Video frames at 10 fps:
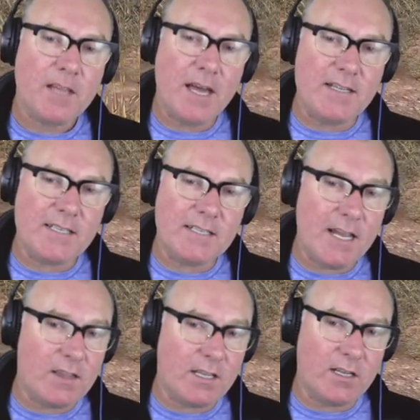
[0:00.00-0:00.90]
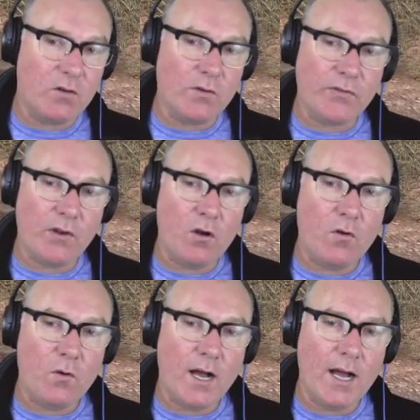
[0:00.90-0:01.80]
and it's a tank that can
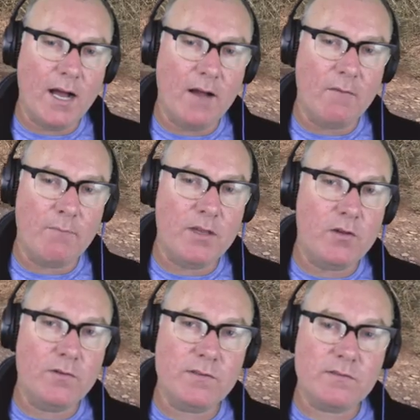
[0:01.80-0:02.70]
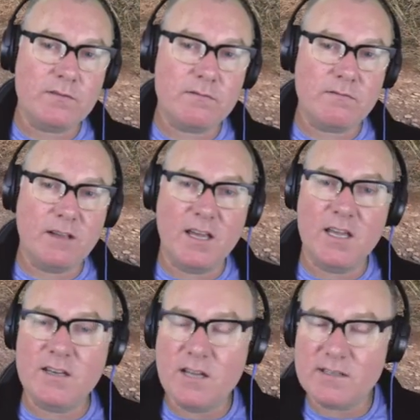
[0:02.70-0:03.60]
also uh, be used
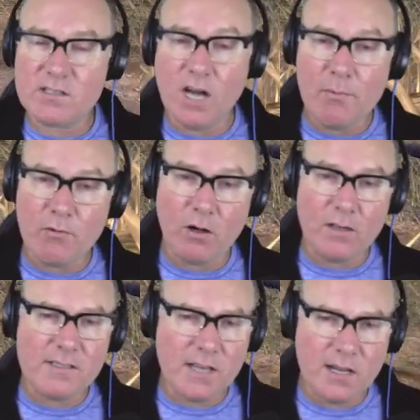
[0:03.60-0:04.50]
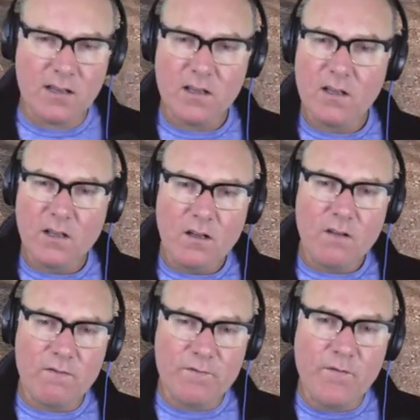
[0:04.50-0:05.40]
in a sniper role. It's a
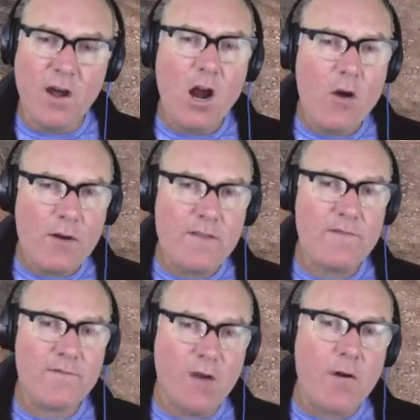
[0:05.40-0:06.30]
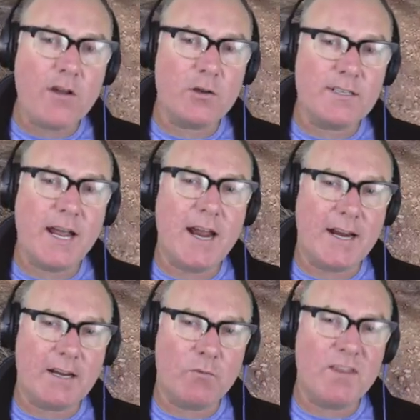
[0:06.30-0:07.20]
very very good
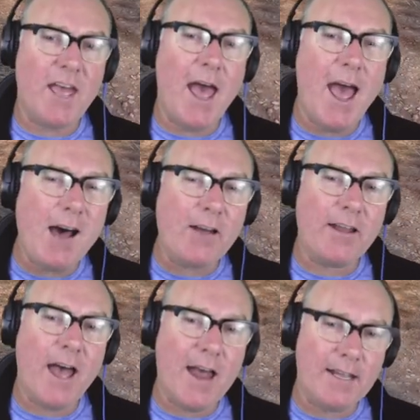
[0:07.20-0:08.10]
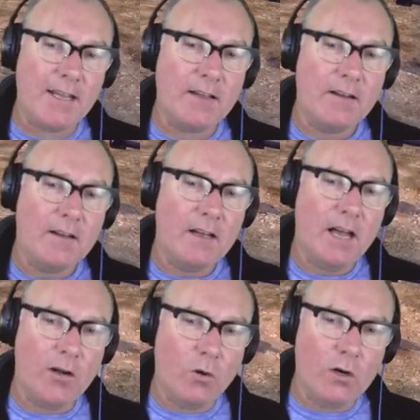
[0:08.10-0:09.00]
tank without adding
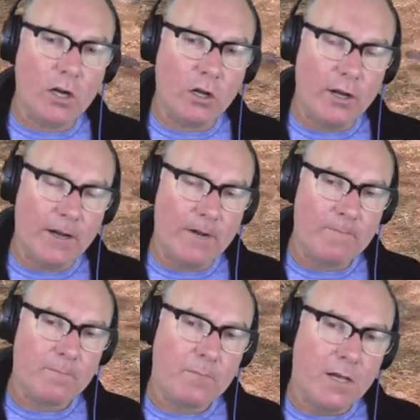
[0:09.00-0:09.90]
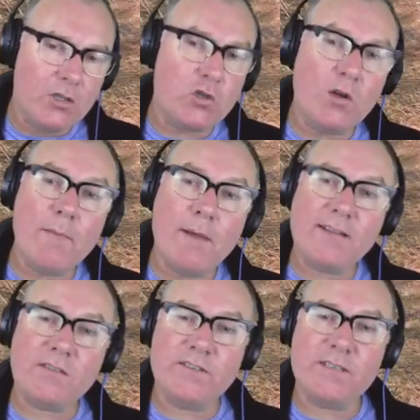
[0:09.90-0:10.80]
an auto i And sure that
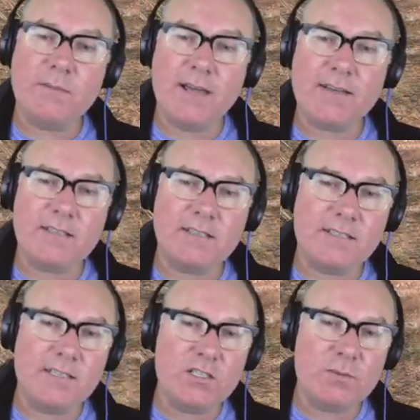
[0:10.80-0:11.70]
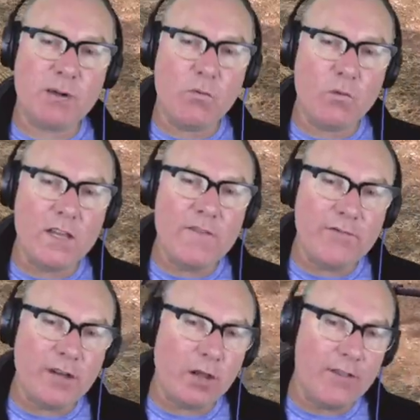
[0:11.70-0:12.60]
makes for some excellent decisions, but I really
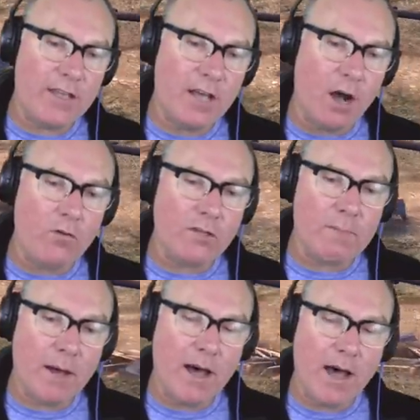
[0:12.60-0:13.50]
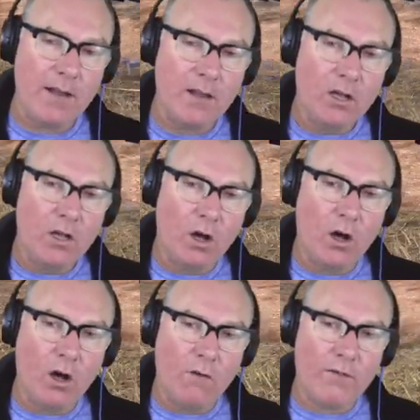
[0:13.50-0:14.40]
feel like the only part
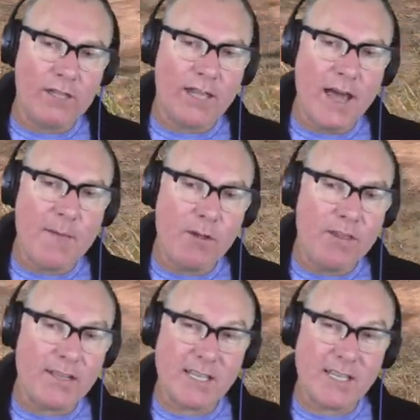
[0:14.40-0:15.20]
of the game where that's